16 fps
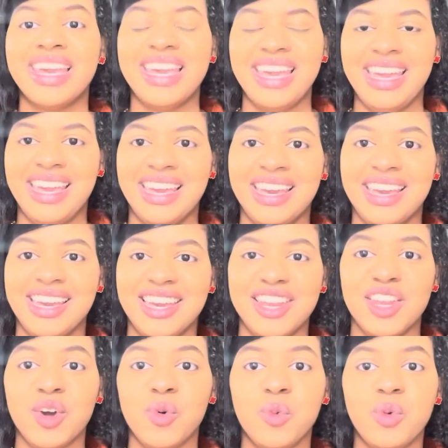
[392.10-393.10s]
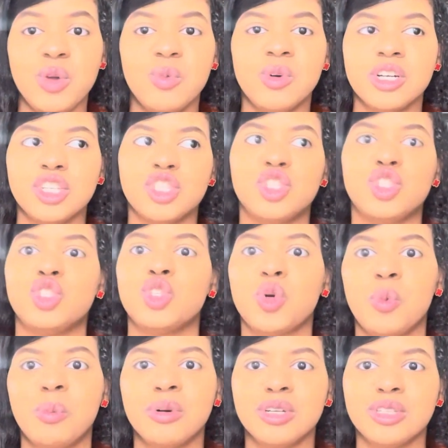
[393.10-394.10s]
and we were
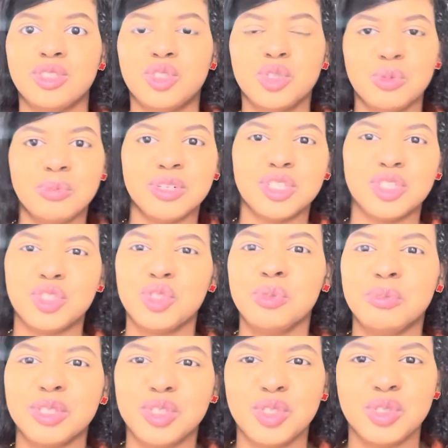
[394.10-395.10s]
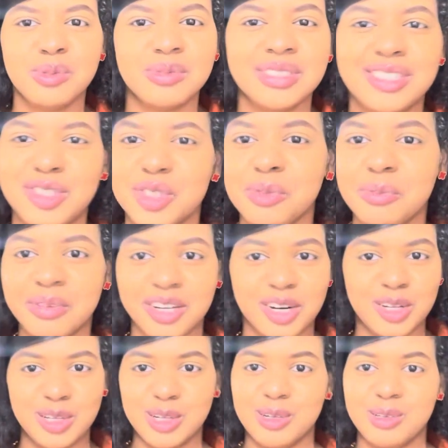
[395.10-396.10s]
super duper duper duper duper
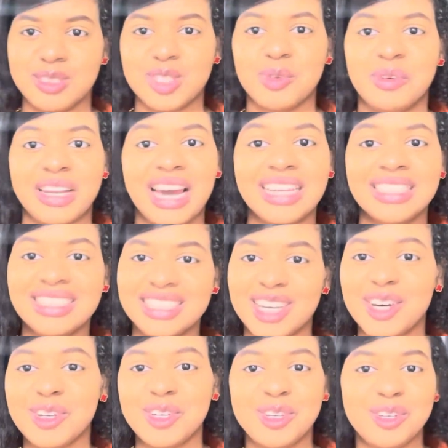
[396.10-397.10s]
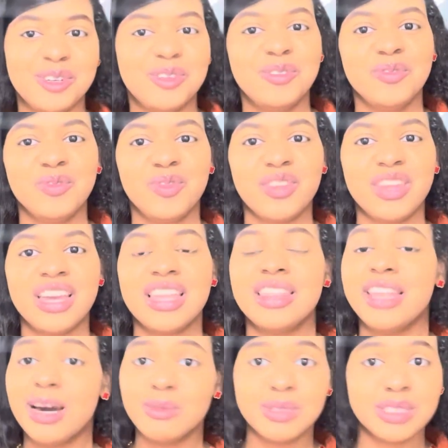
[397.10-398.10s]
close. When I tell you
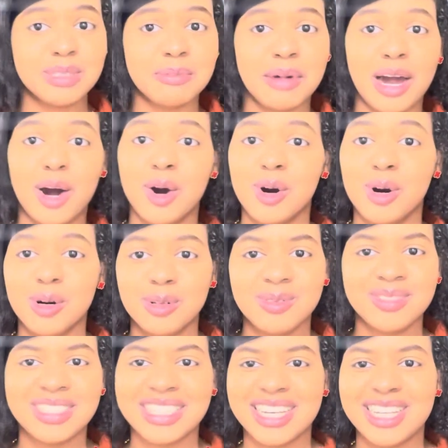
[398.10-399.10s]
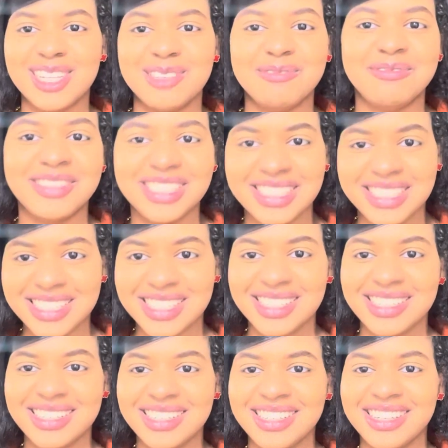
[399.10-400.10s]
that was my home skillet
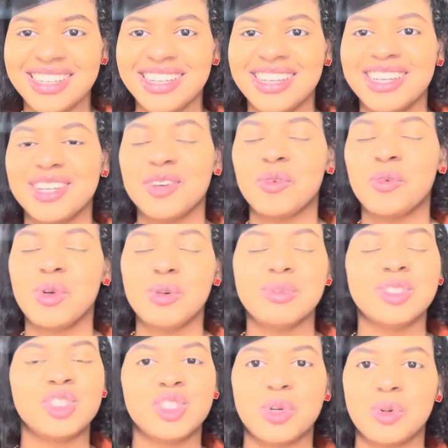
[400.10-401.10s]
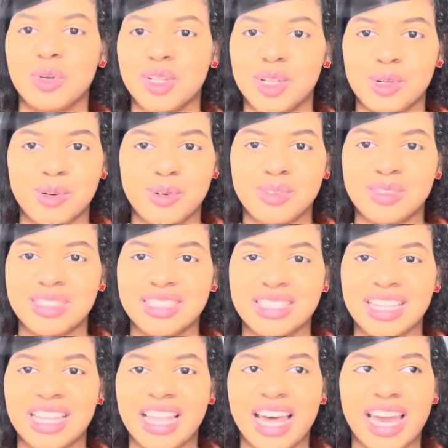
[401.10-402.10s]
biscuit, we were so close.
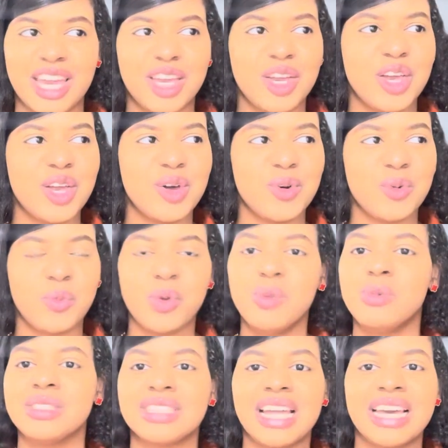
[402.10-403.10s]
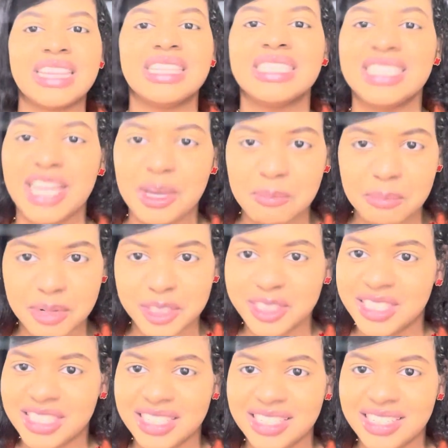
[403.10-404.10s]
Like, we was like the same
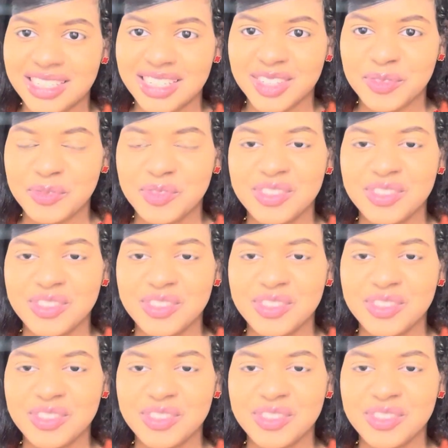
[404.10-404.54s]
person.